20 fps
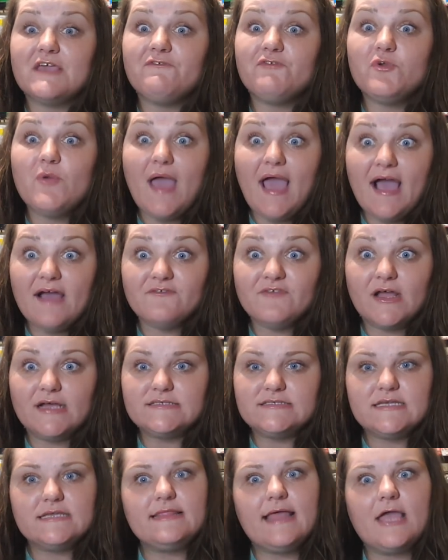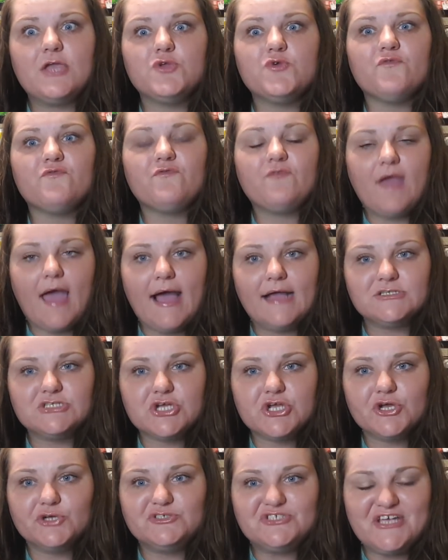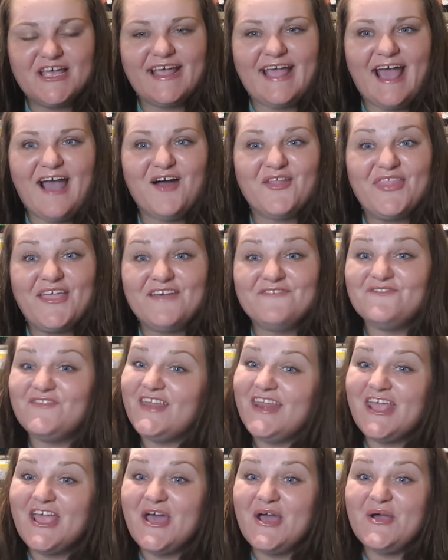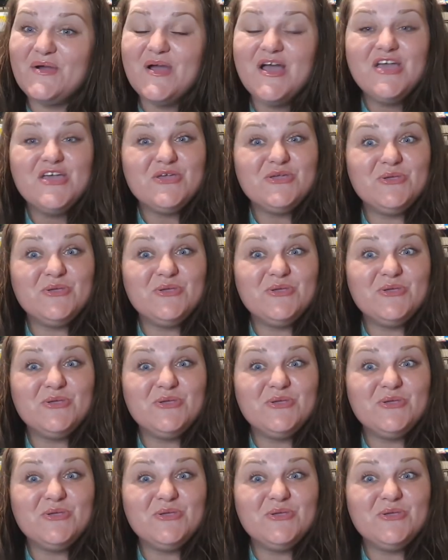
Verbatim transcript: If you have not seen that, you've got to go check out that video.